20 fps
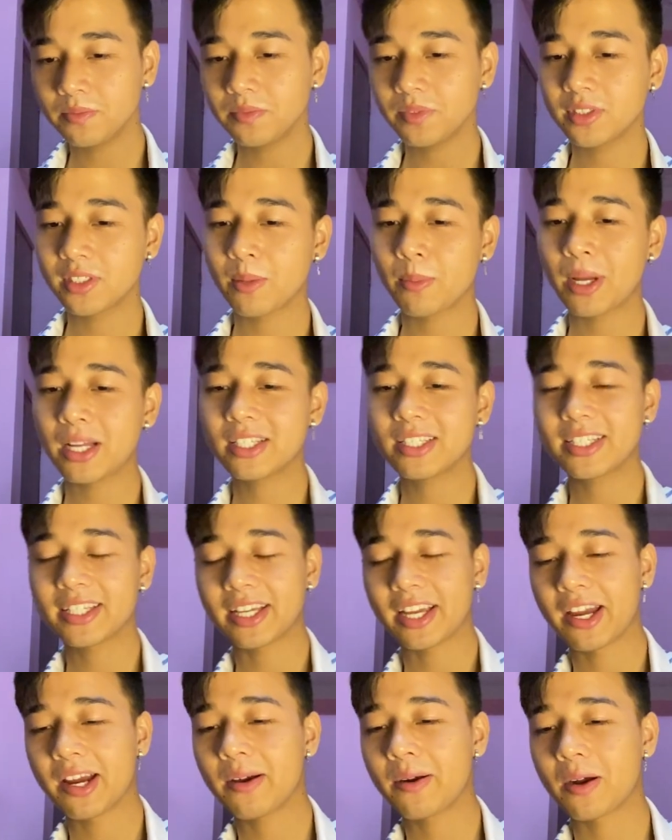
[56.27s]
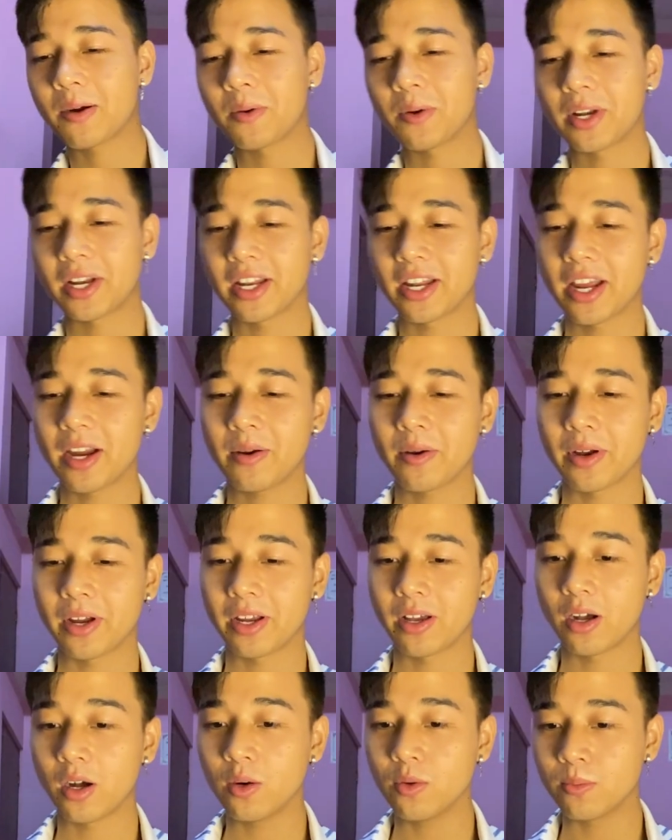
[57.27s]
Semantic error, what an
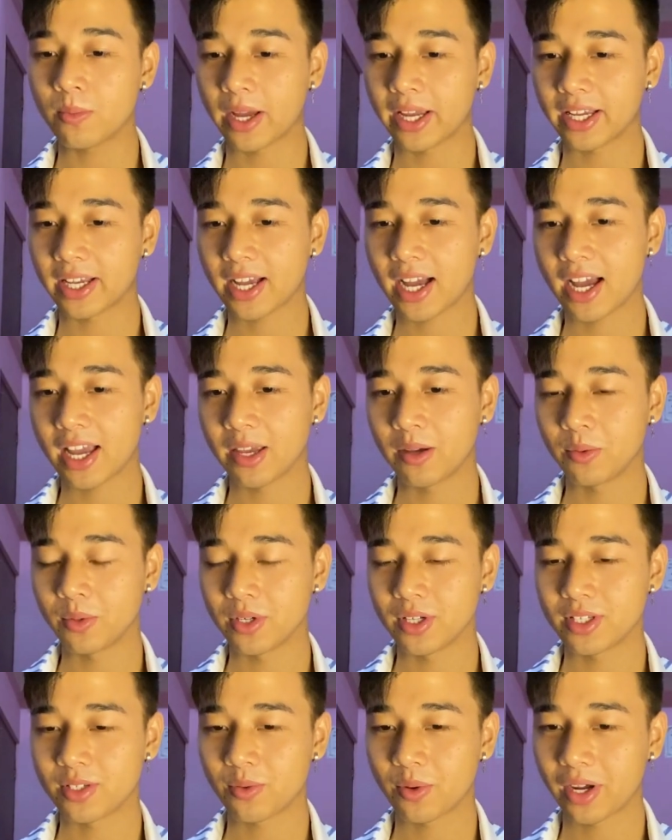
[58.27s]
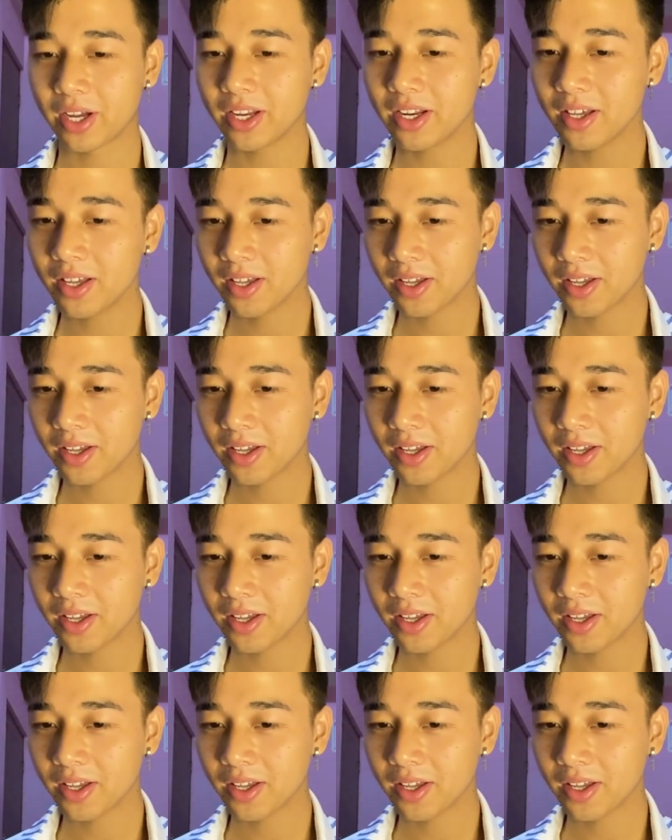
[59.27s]
error. Oh my god, it was right.